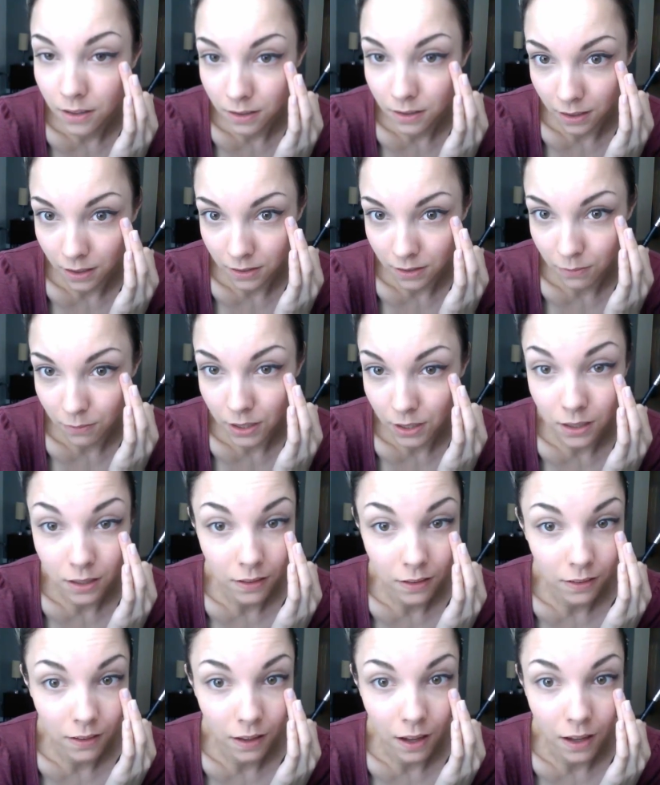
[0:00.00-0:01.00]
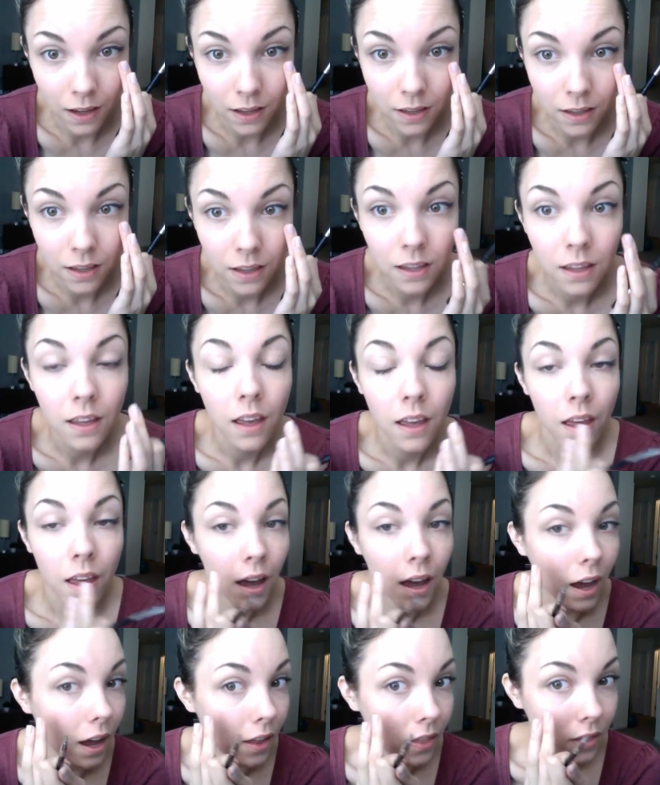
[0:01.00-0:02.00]
That's what it looks like.
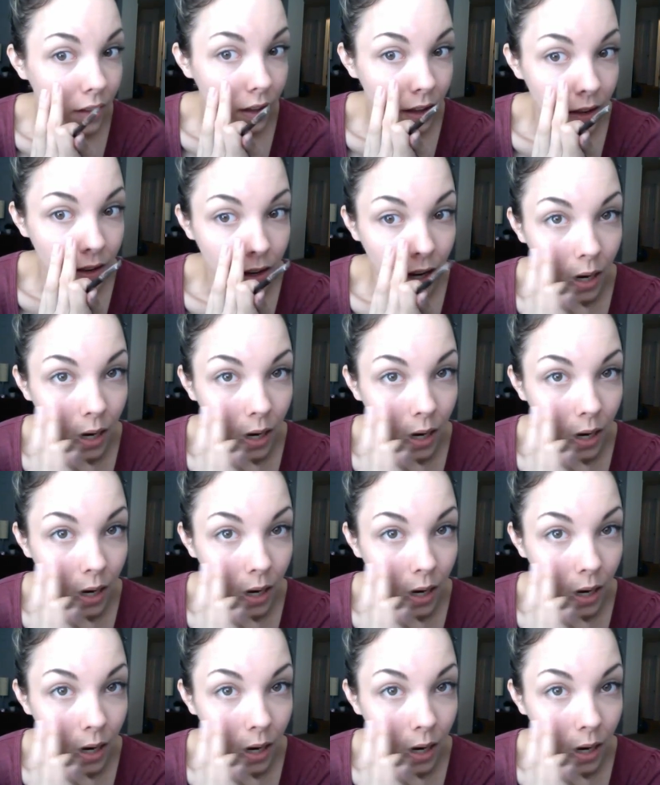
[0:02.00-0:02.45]
And then